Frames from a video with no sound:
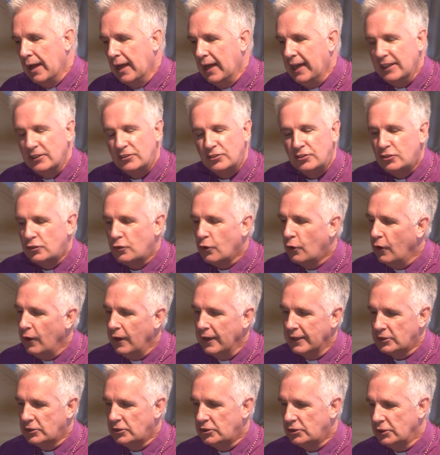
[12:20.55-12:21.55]

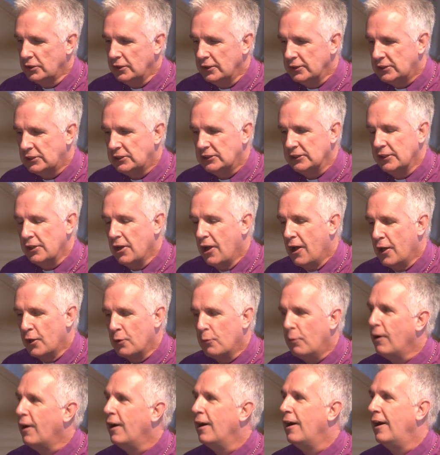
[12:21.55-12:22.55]
historic church in
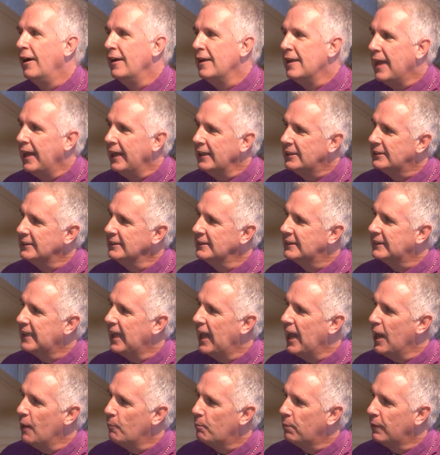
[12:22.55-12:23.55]
Ottawa, our nation's
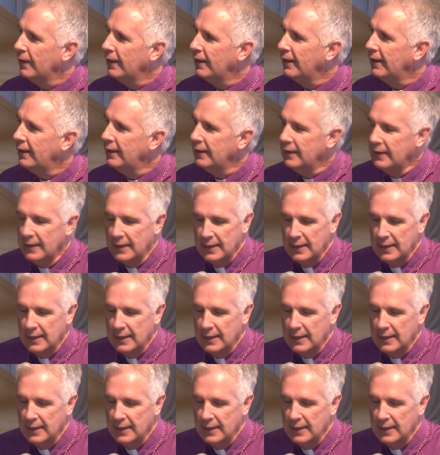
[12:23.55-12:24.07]
capital,